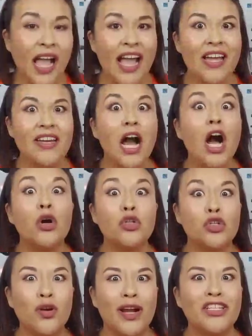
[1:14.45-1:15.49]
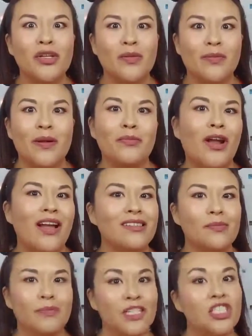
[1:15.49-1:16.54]
and I'll try to remember
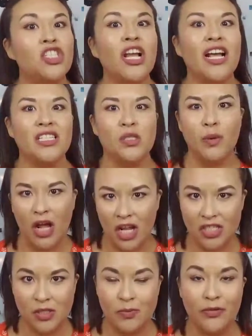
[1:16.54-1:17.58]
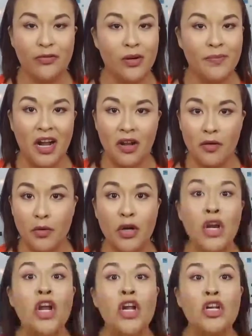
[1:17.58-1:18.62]
as much as possible from
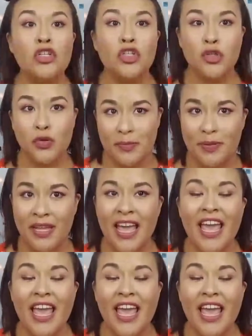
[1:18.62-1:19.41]
our trip.